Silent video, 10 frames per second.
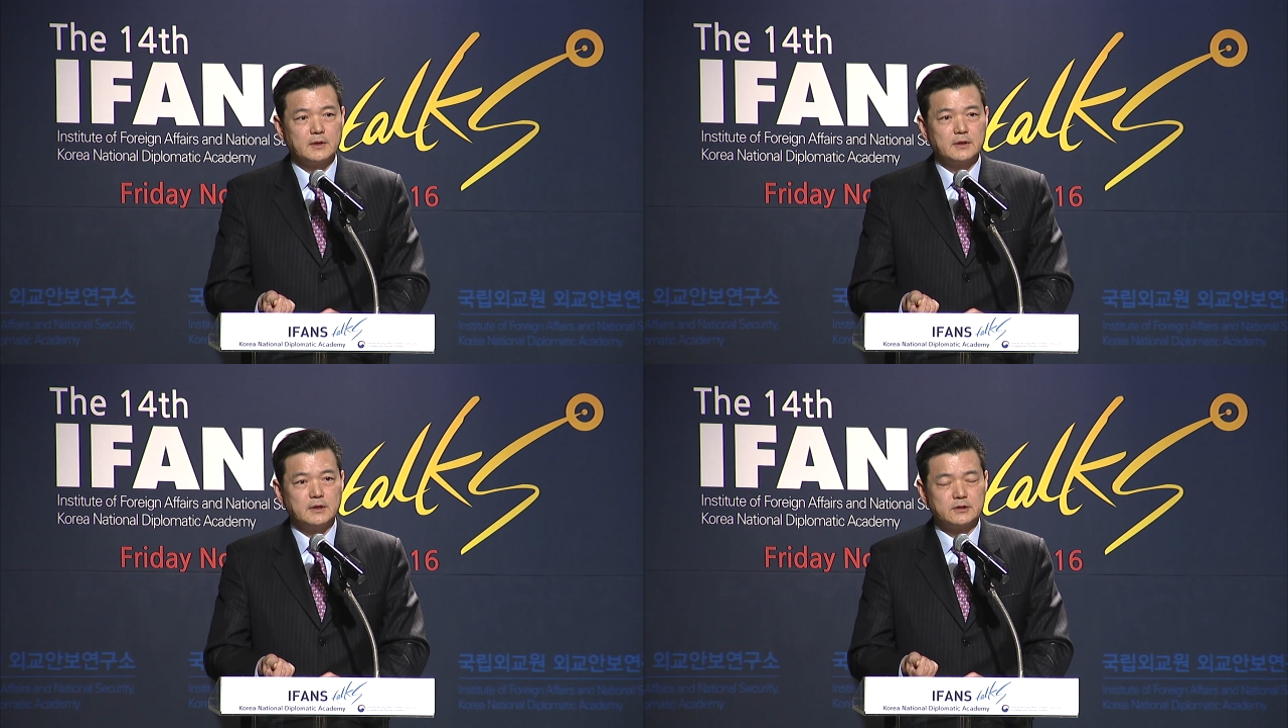
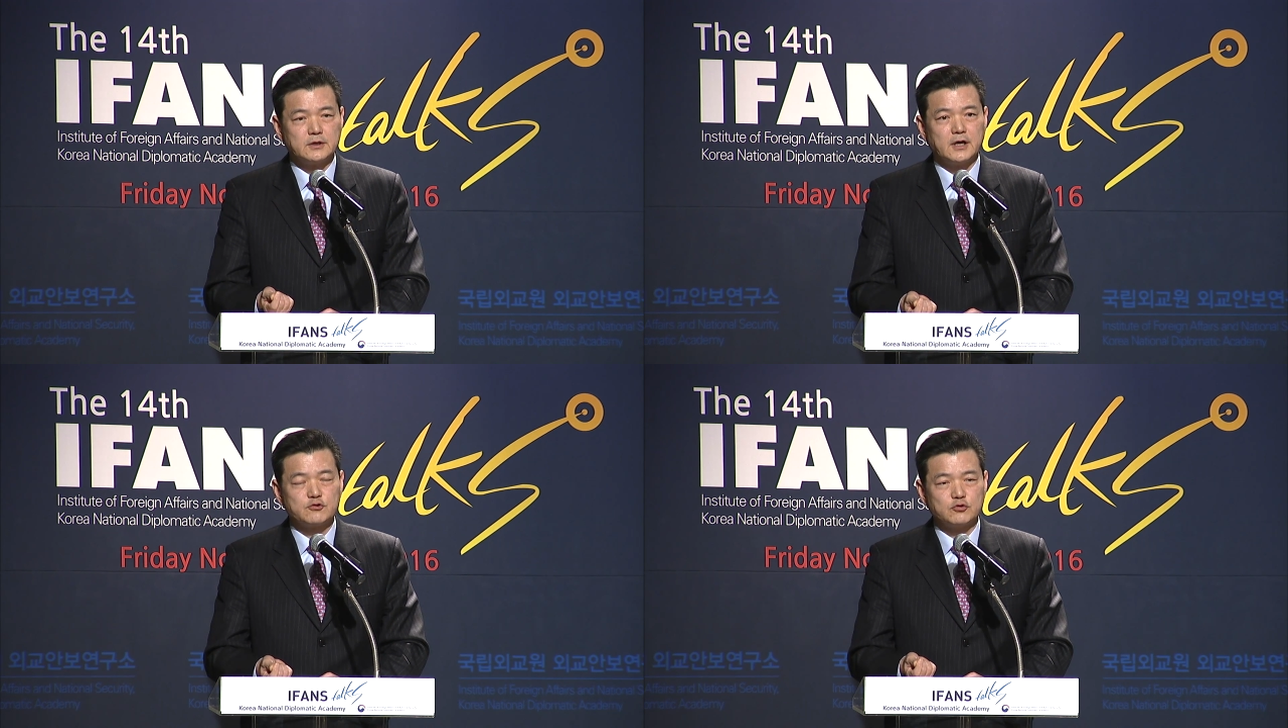
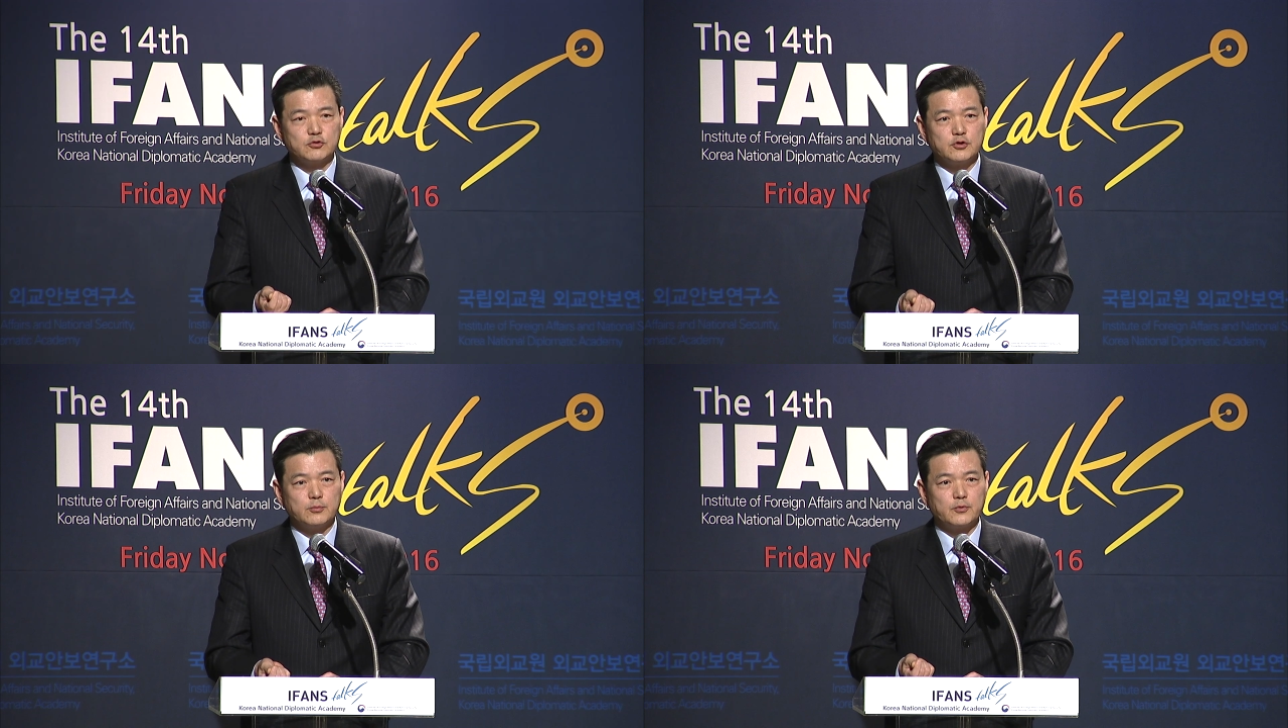international
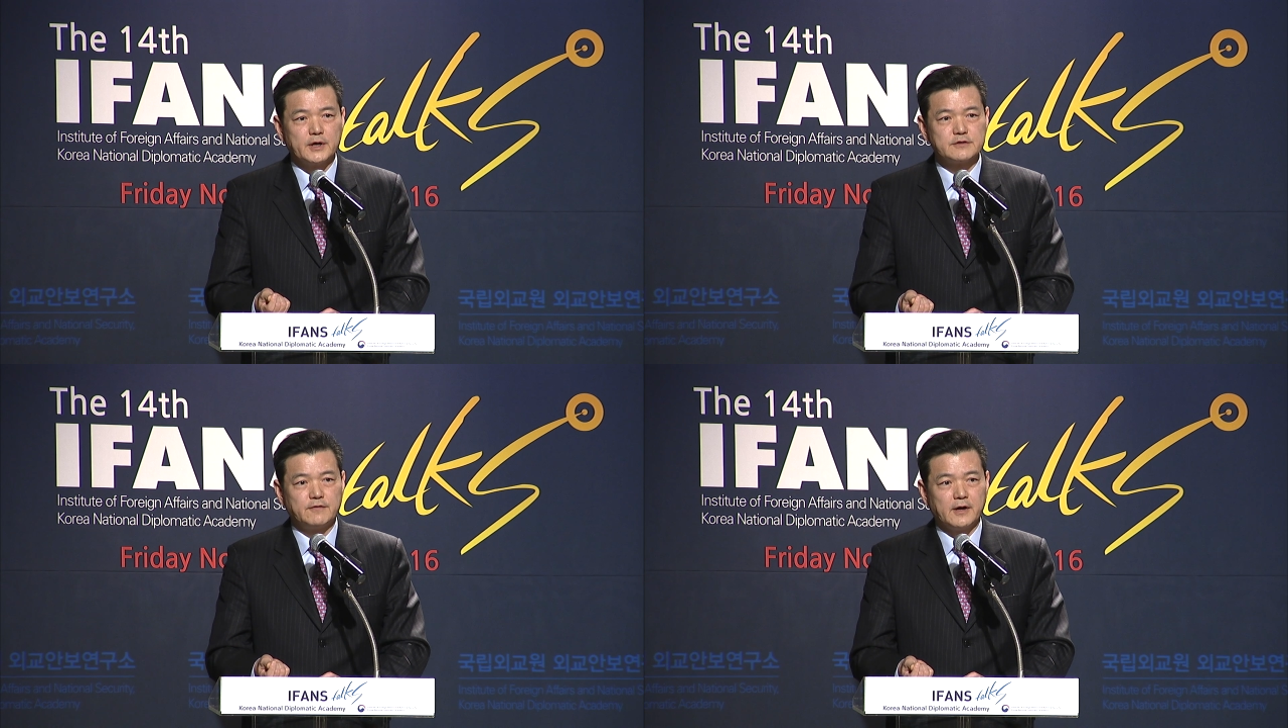human
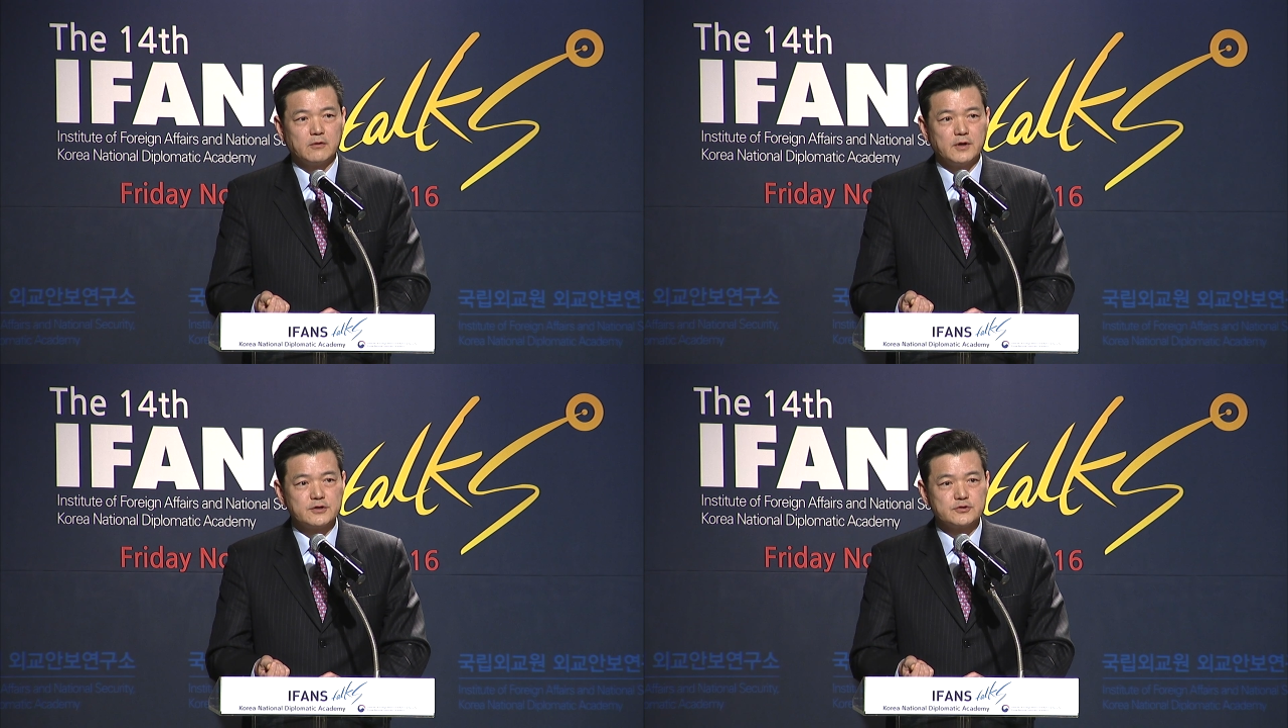rights
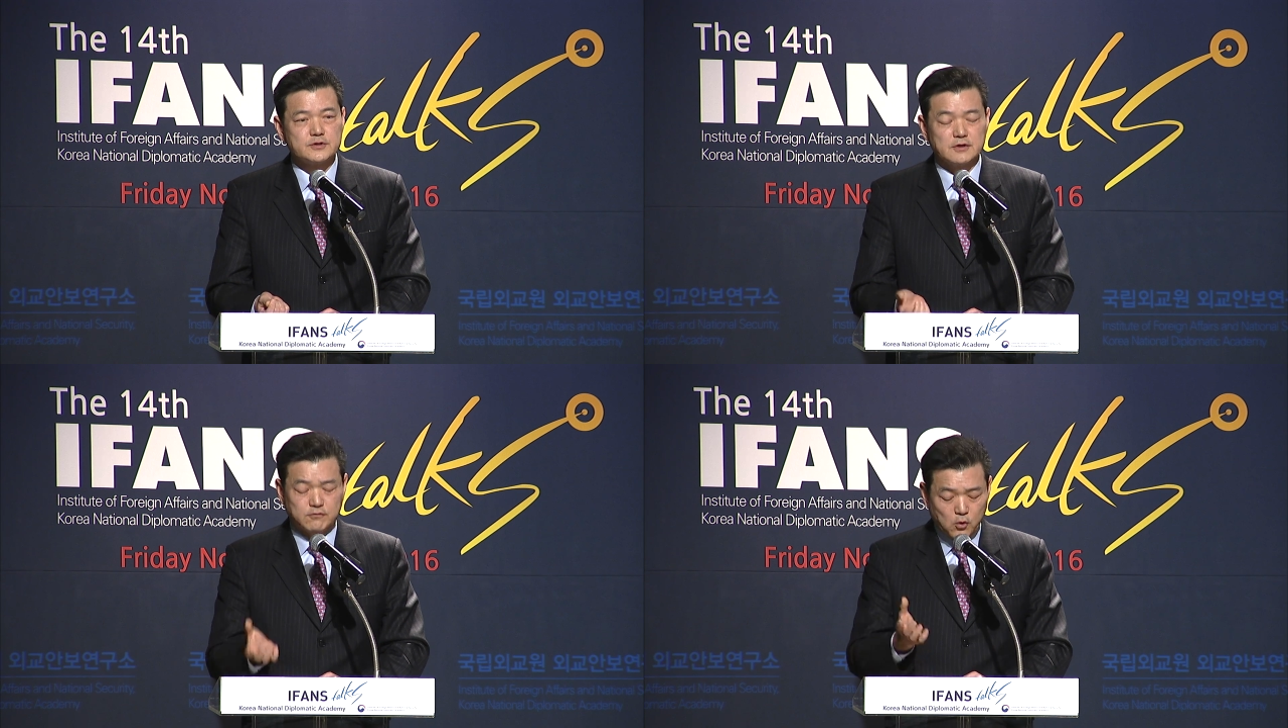violations,
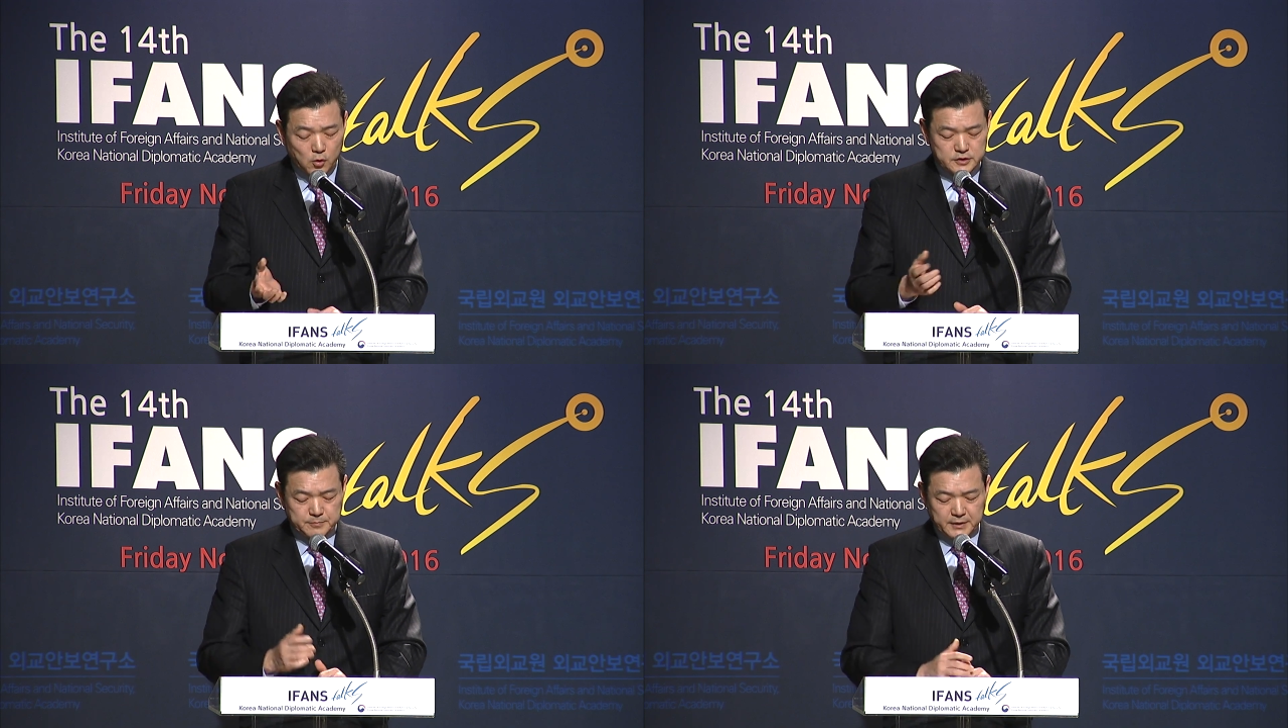of
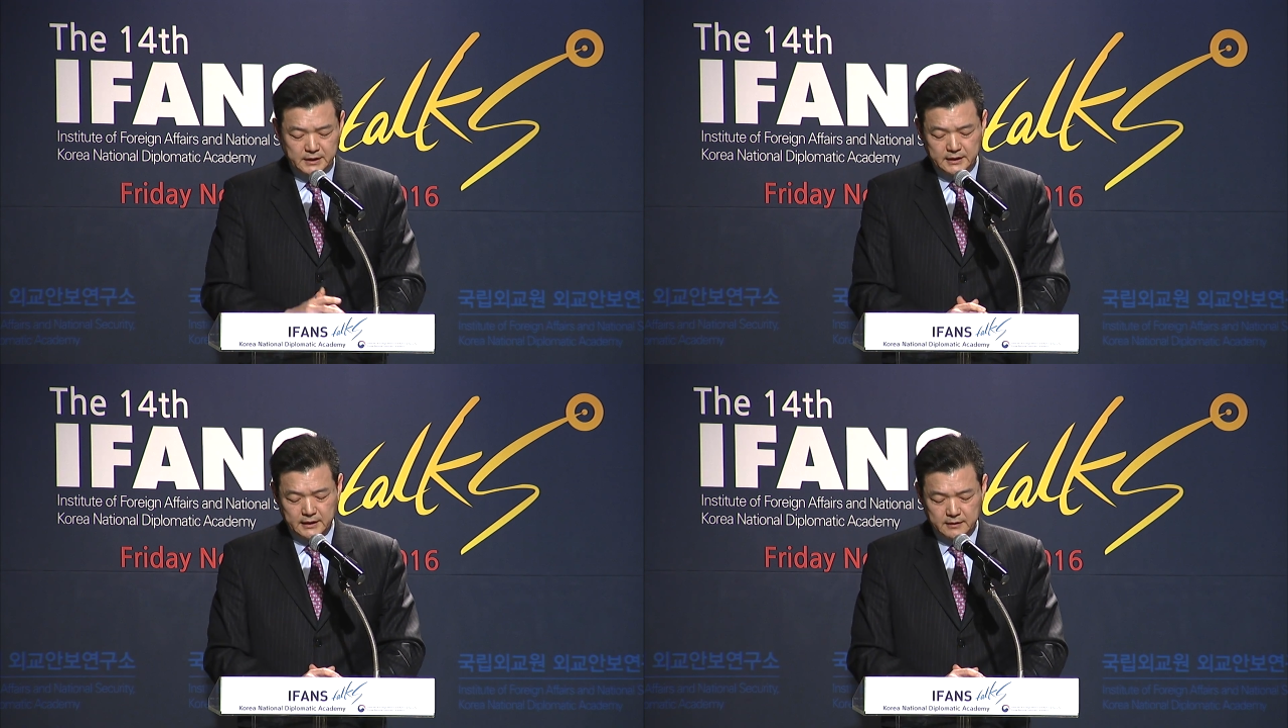course
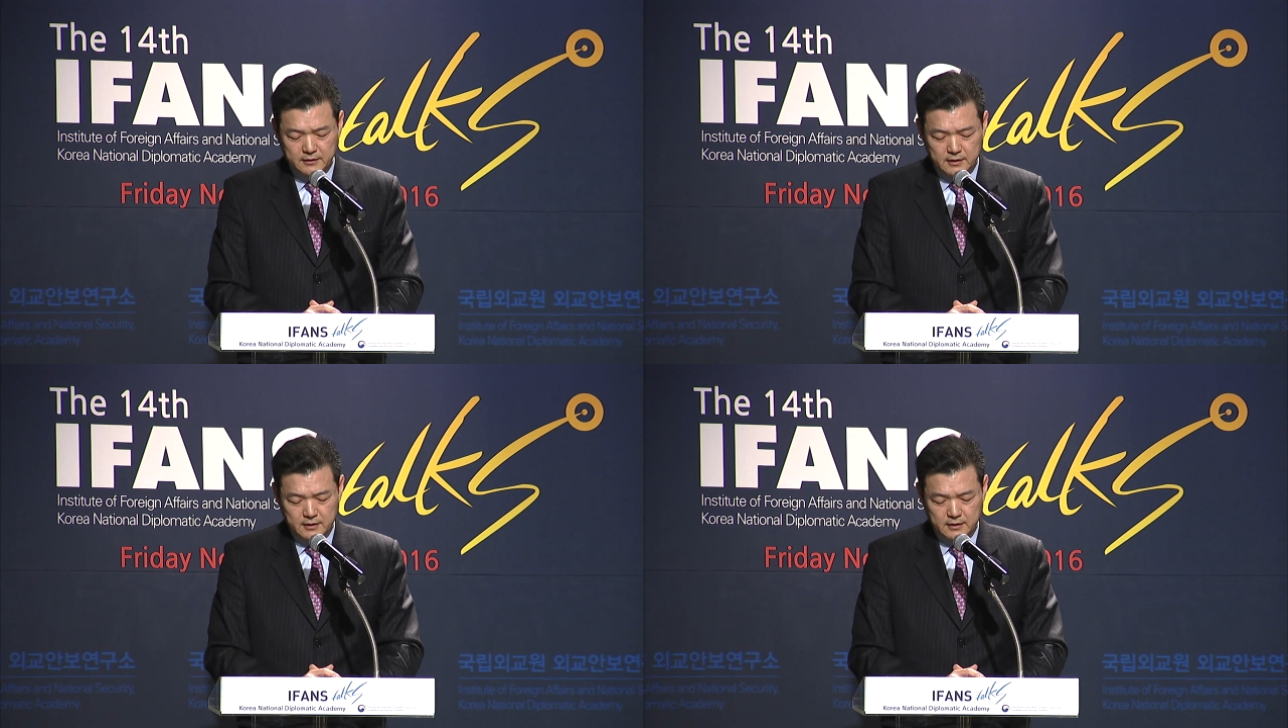beginning